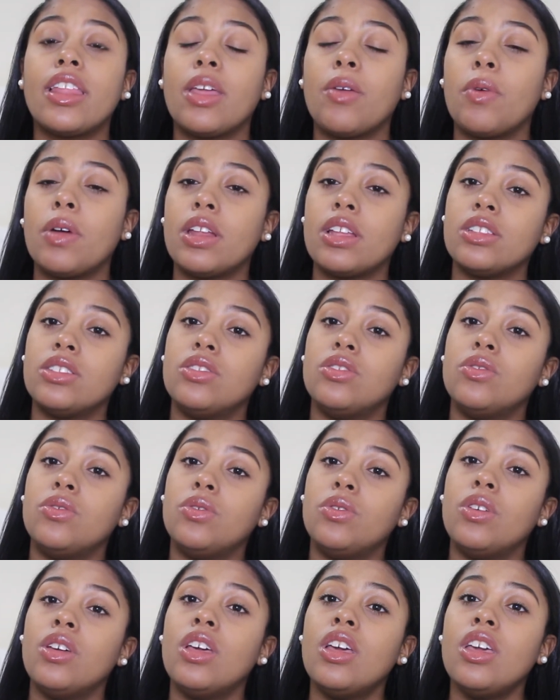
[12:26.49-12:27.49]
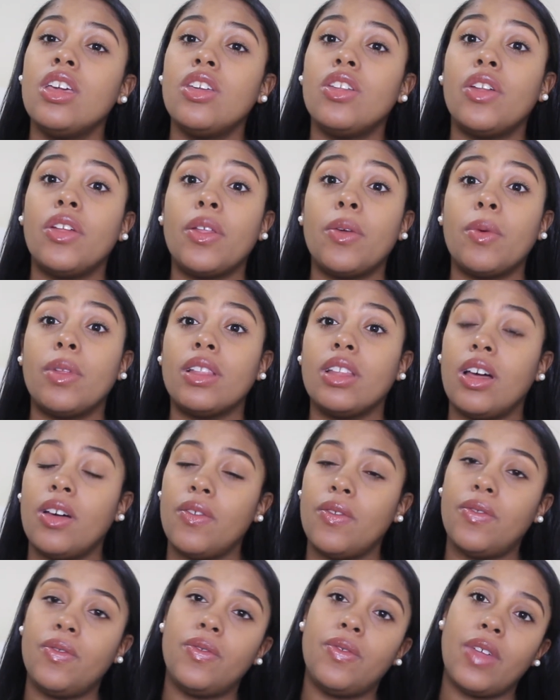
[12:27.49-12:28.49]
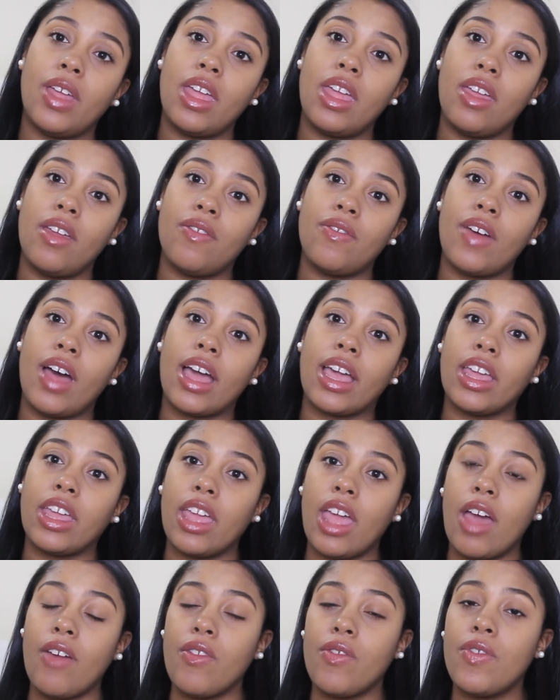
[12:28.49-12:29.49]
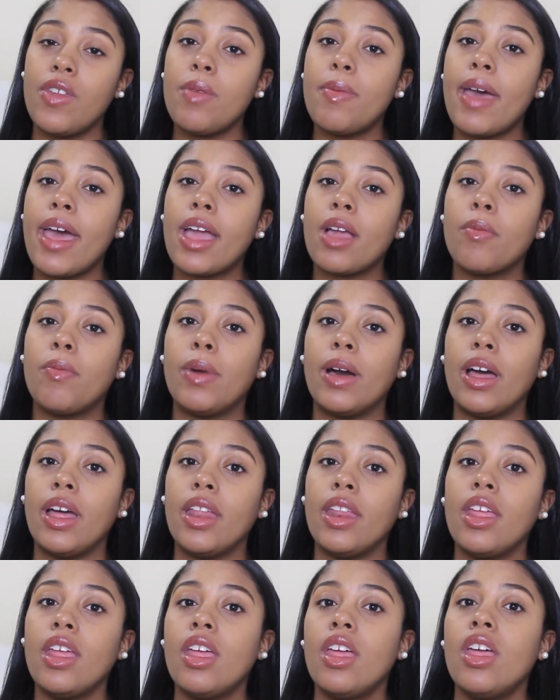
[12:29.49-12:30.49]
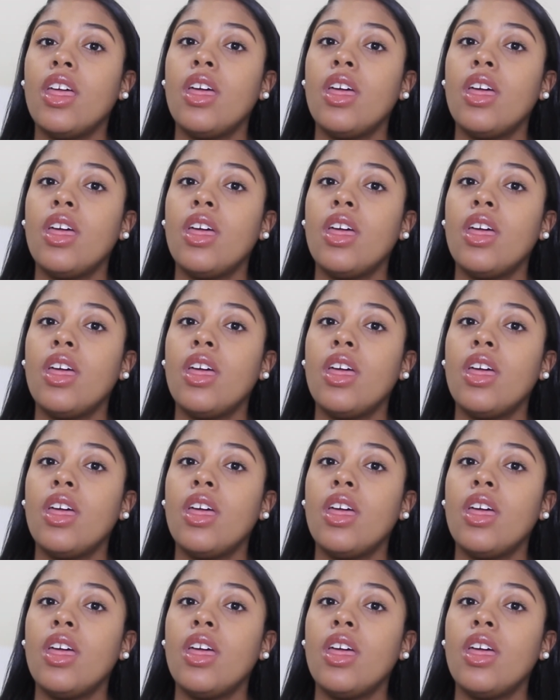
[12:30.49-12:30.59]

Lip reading: They wanted to do, you know, they would love if I could have a VBAC, but